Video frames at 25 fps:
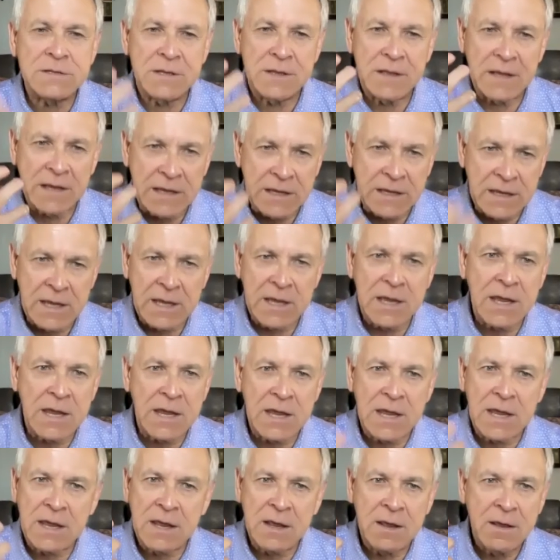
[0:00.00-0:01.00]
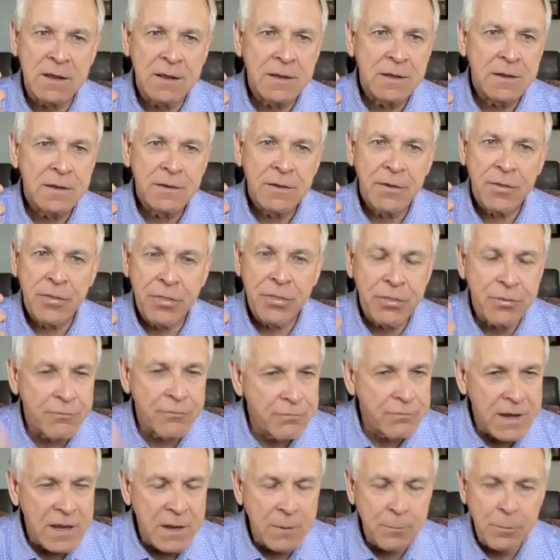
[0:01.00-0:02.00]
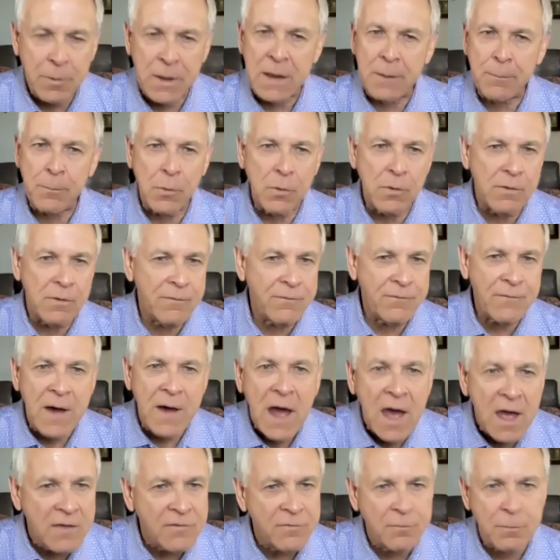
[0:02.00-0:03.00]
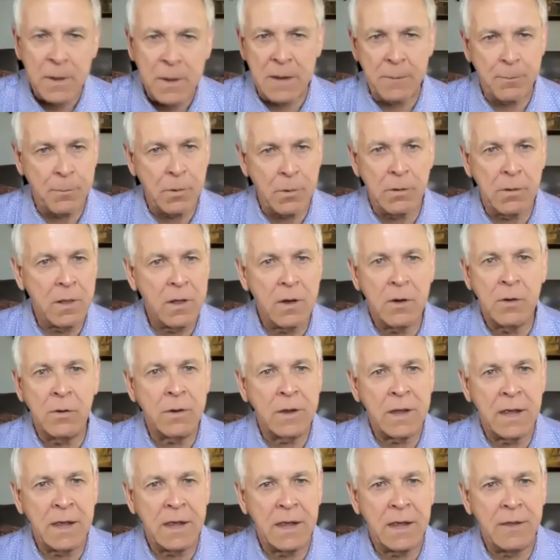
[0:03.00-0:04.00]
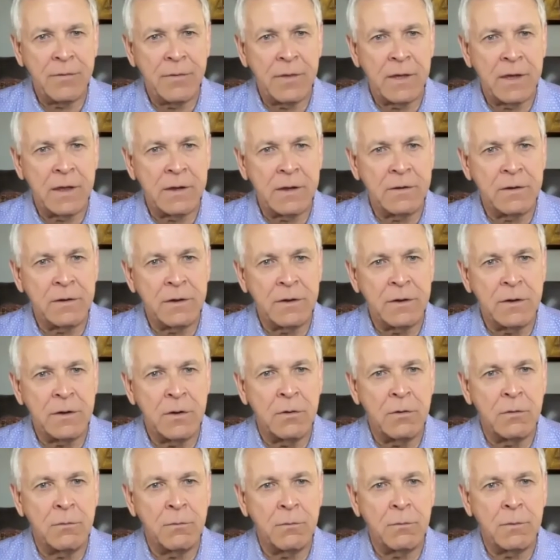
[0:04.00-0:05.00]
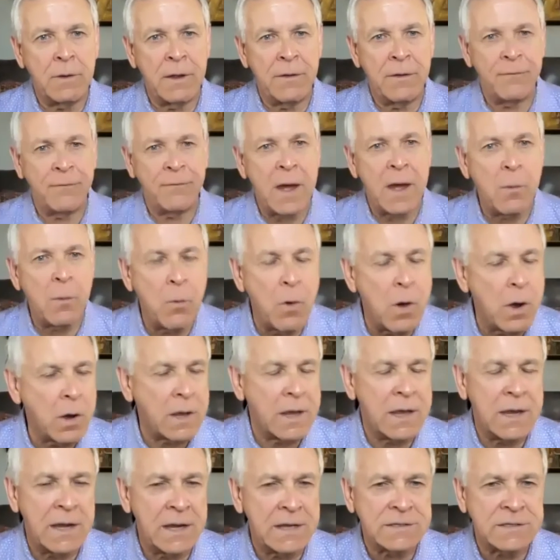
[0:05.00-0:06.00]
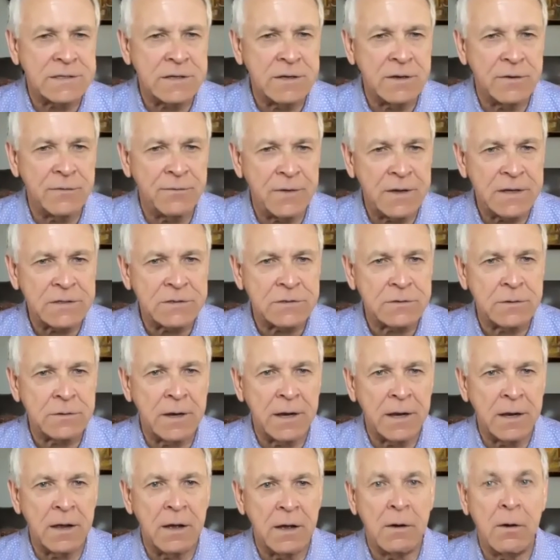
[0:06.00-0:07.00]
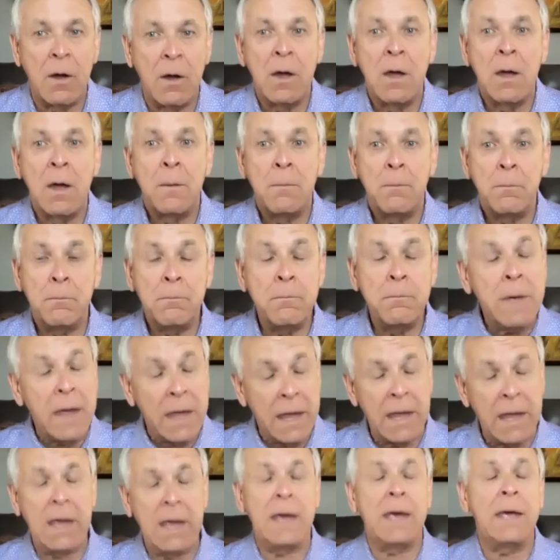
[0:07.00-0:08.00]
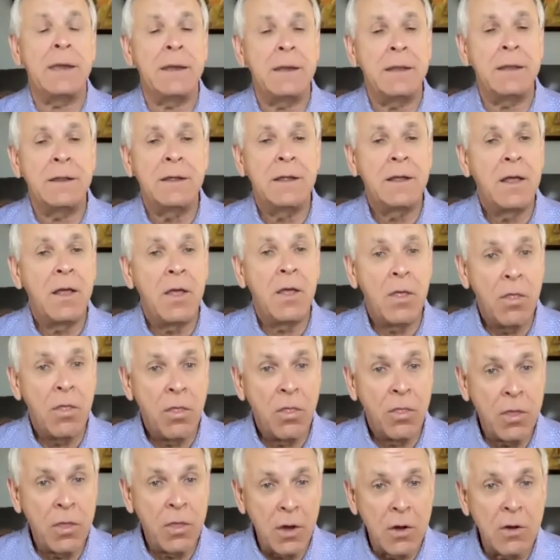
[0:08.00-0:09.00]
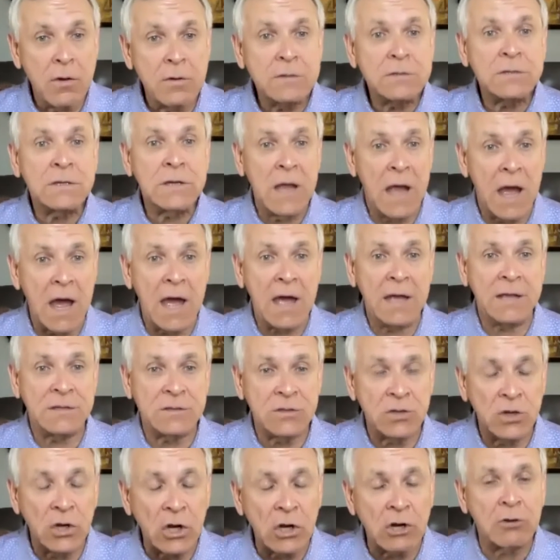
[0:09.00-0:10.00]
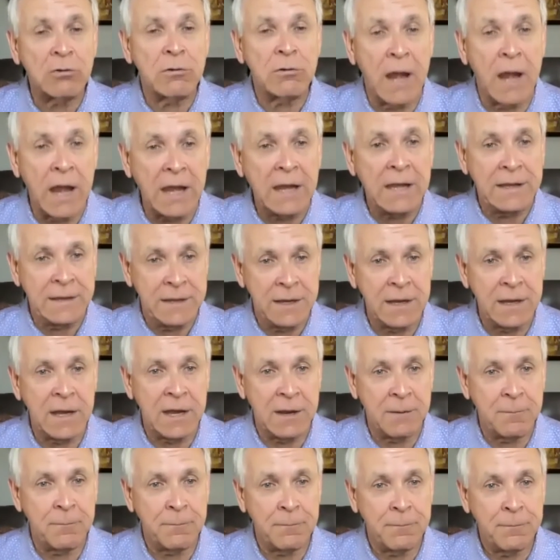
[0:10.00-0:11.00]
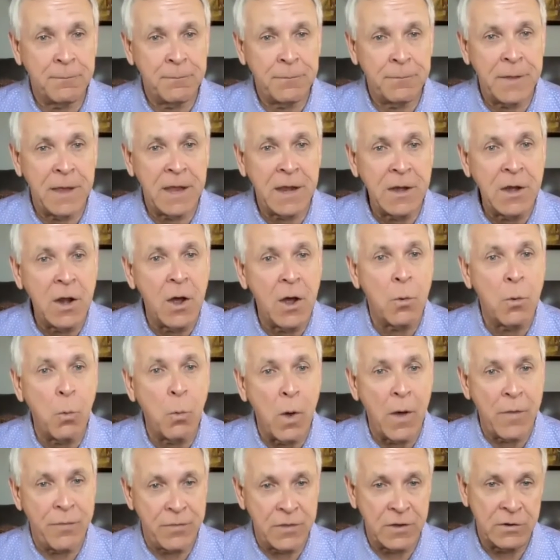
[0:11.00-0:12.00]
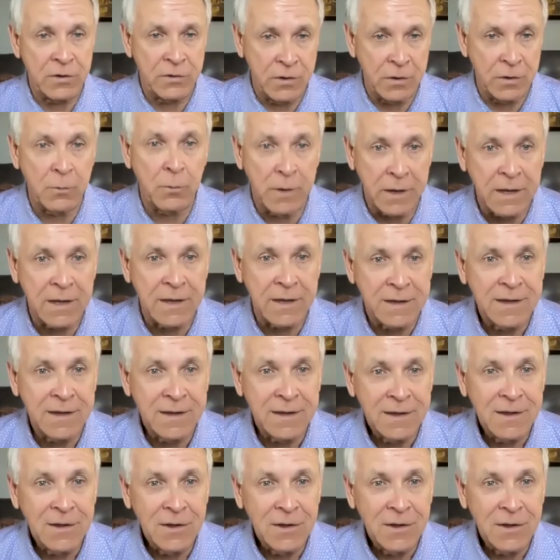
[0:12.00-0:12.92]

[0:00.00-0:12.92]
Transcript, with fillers: These are the key three people, five people, okay, that, you know, if I walk in as an investor, I go, man, those guys are a great team. They know what they're doing.